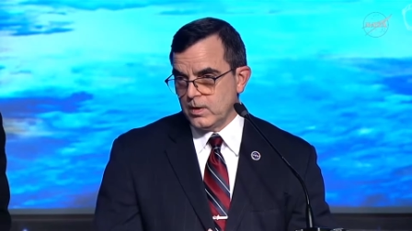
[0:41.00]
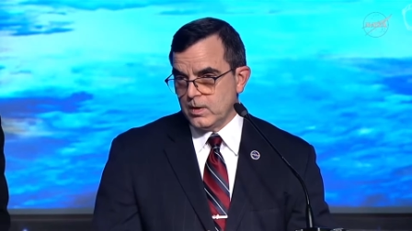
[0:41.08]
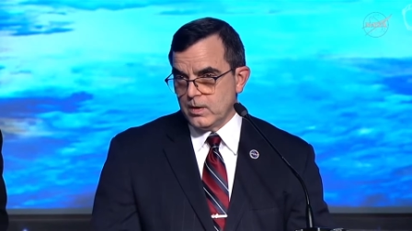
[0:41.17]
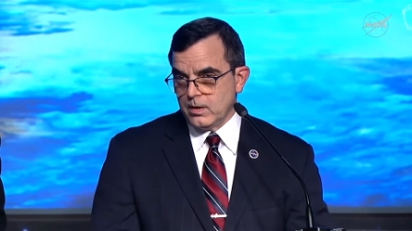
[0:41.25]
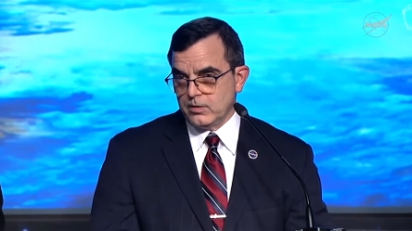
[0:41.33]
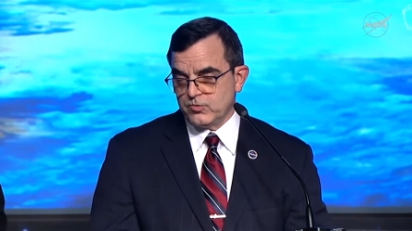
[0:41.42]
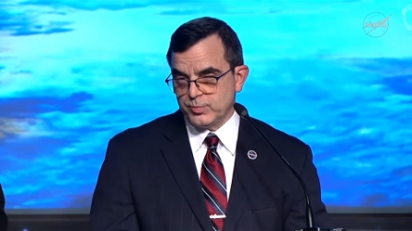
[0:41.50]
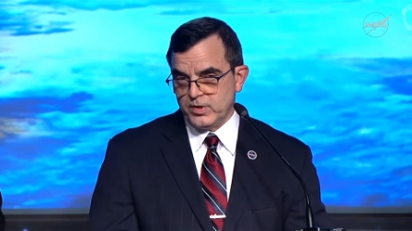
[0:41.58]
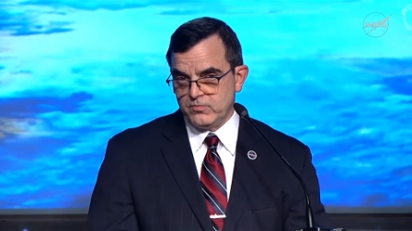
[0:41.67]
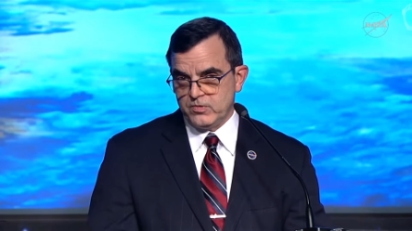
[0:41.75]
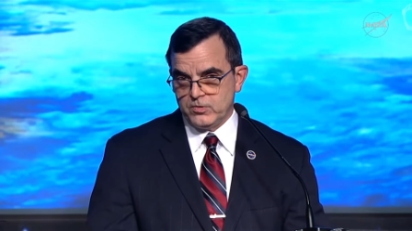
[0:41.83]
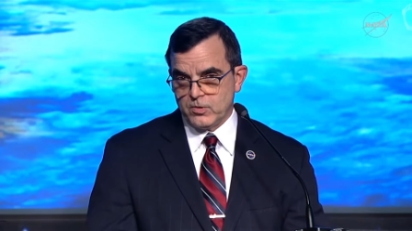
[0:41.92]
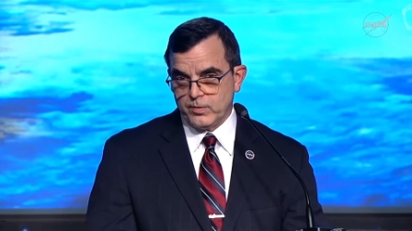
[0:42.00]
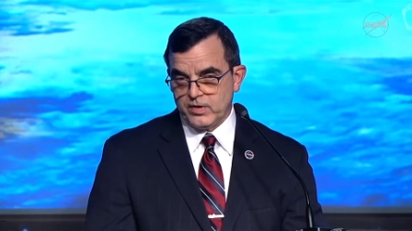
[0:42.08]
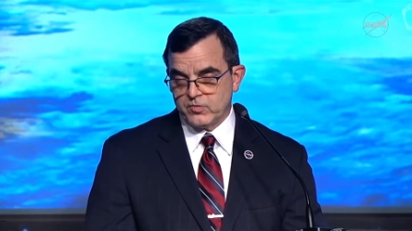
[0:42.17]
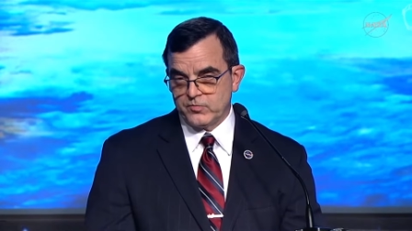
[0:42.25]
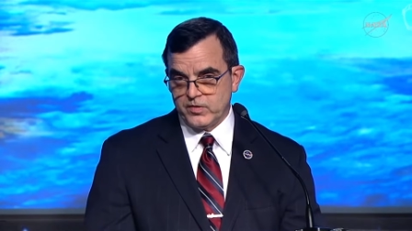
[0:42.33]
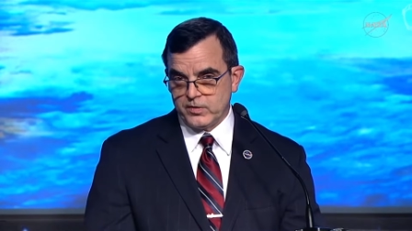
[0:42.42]
And as many of you know, we
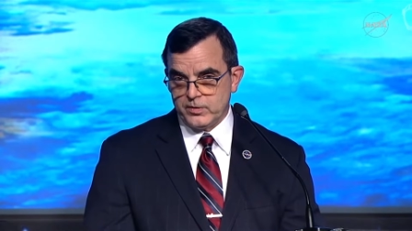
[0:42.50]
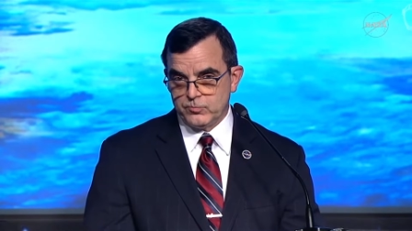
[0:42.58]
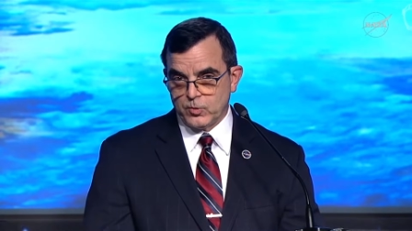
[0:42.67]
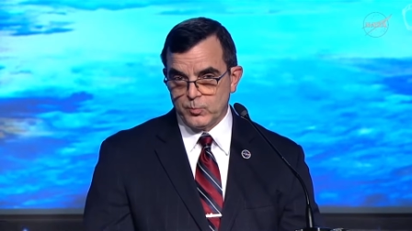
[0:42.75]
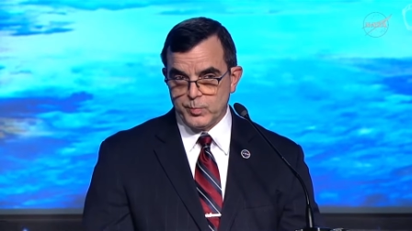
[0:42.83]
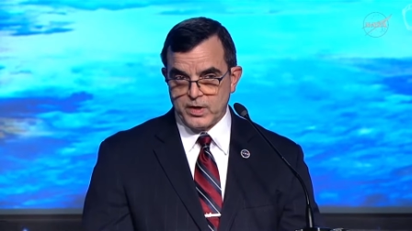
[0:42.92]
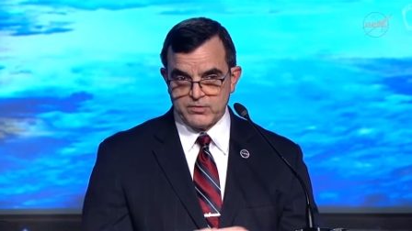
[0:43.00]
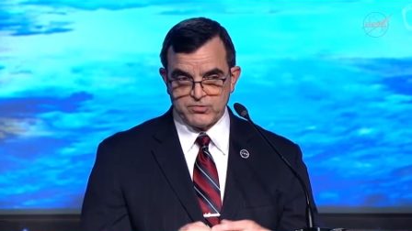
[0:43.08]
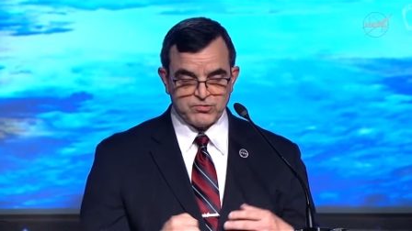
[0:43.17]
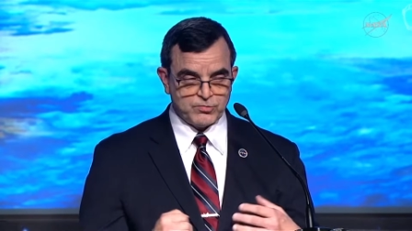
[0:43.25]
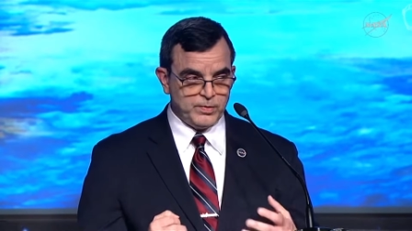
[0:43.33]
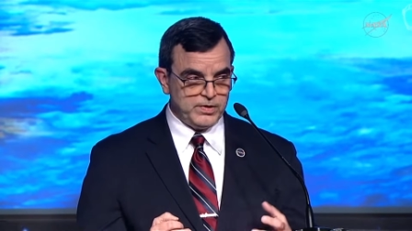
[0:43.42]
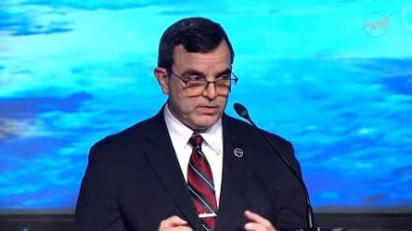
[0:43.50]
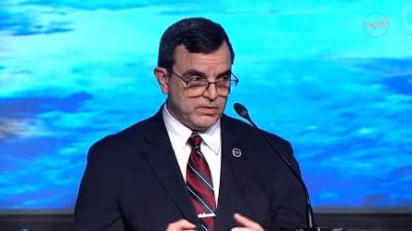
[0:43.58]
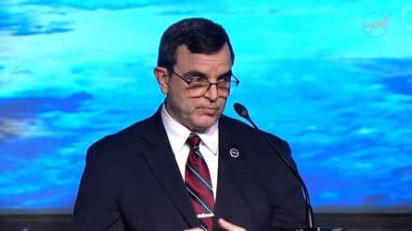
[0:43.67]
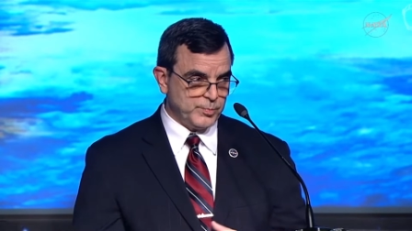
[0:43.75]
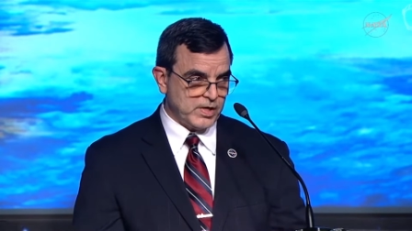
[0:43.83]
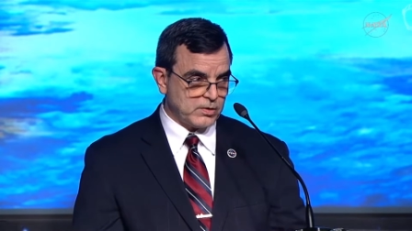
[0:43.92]
have a very robust suite
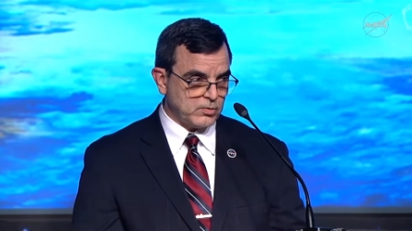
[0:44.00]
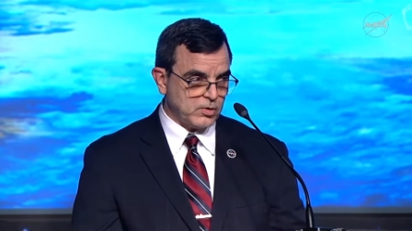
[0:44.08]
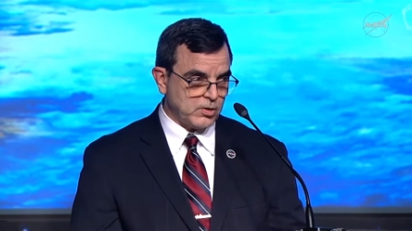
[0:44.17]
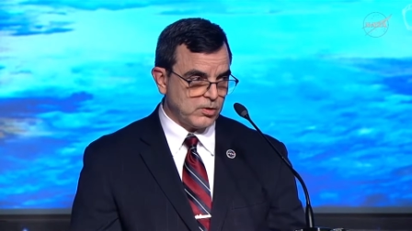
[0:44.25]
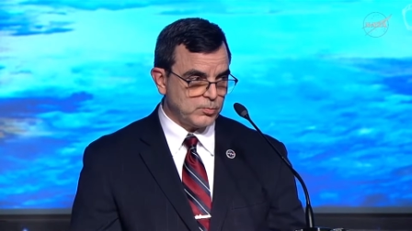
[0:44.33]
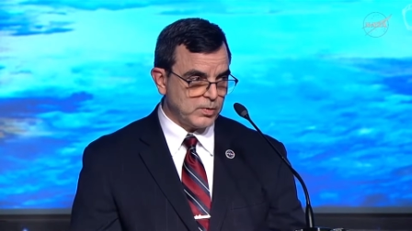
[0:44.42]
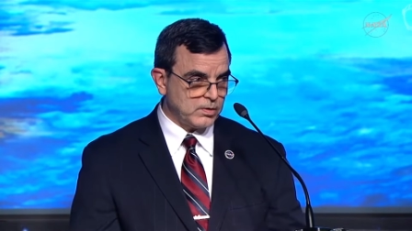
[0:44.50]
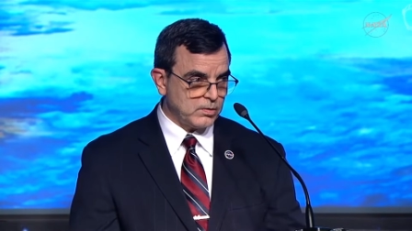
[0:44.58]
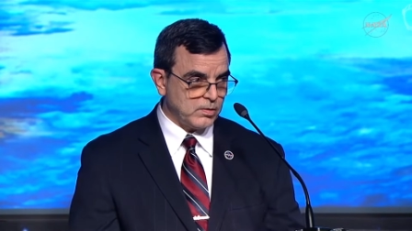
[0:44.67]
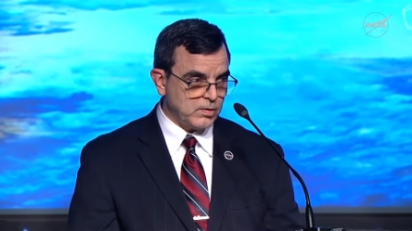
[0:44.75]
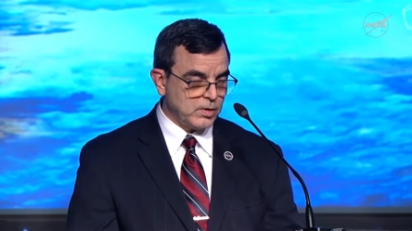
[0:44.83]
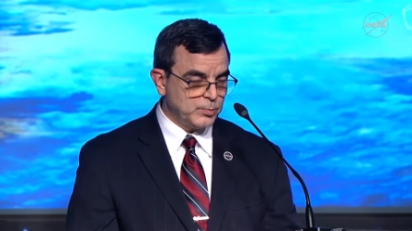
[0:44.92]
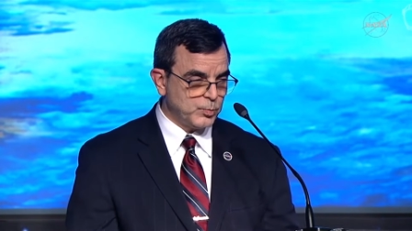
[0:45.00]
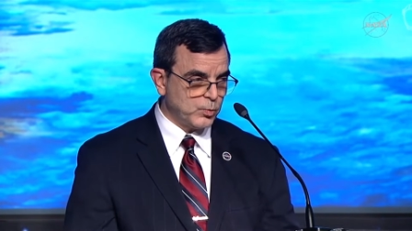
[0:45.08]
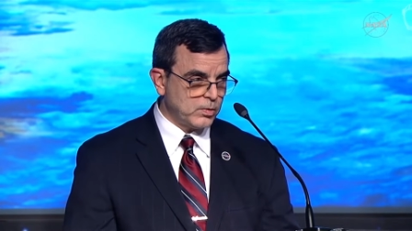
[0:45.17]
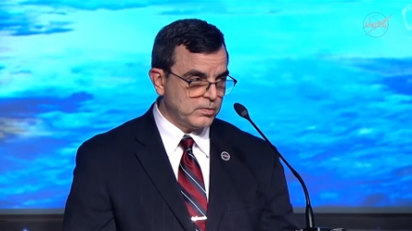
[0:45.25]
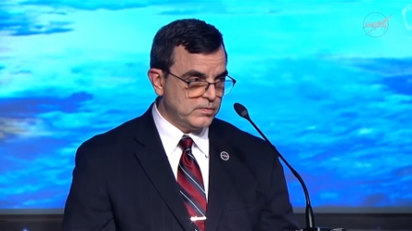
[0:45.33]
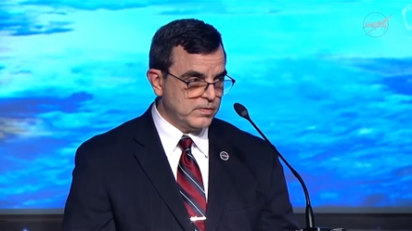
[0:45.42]
of medical hardware on
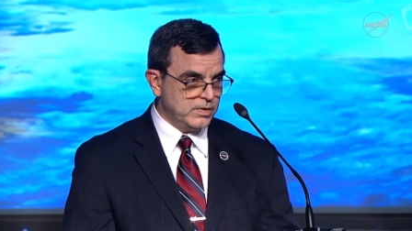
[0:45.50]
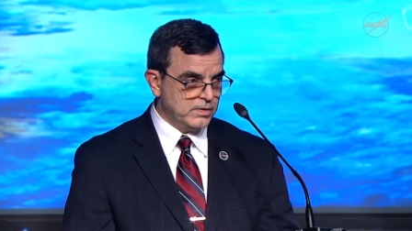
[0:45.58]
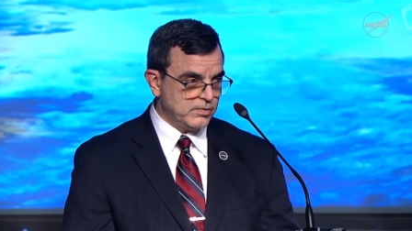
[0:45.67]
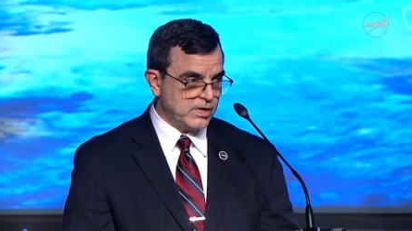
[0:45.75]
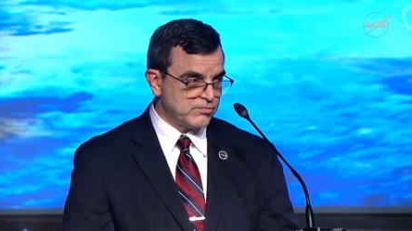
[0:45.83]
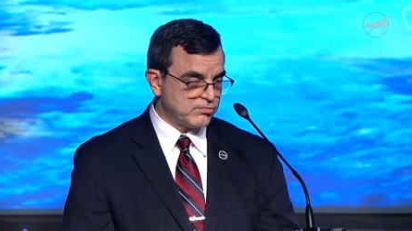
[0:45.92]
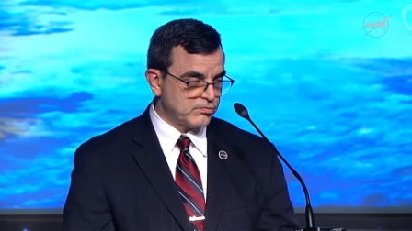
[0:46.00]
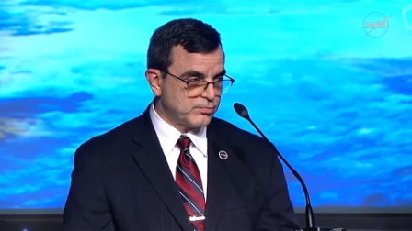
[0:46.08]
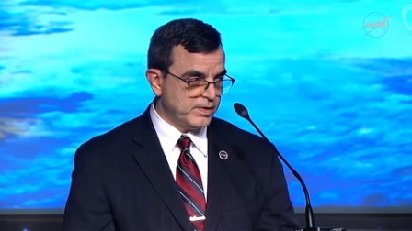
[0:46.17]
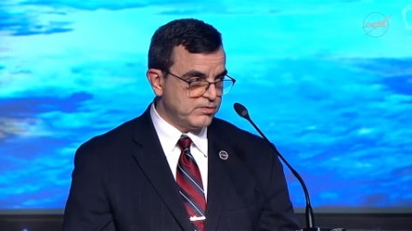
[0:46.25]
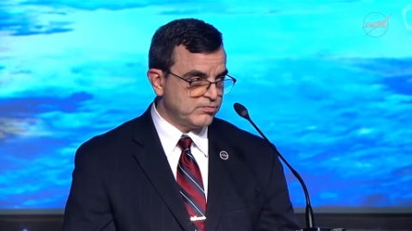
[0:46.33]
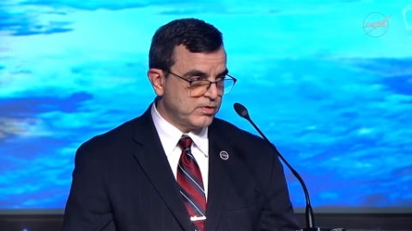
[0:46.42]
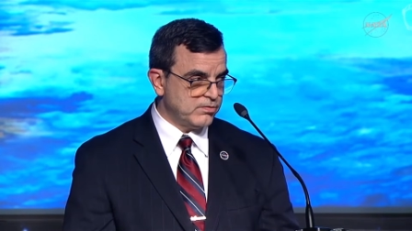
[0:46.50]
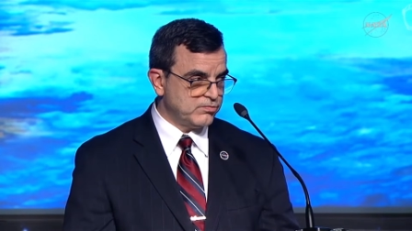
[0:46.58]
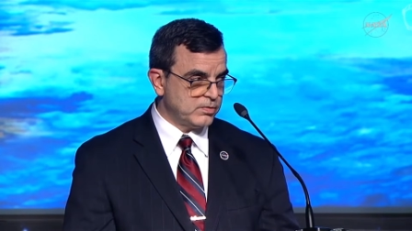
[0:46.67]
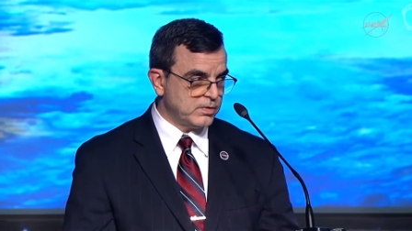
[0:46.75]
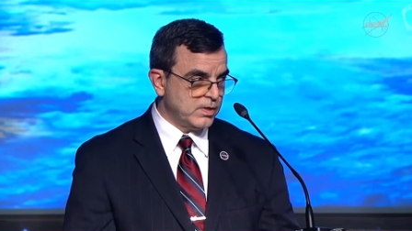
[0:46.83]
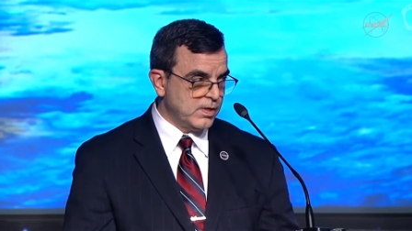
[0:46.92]
board the International Space
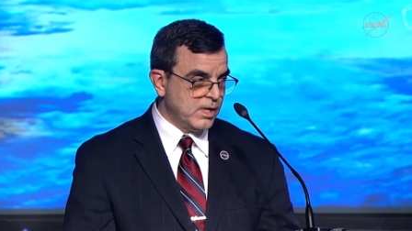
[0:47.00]
Station,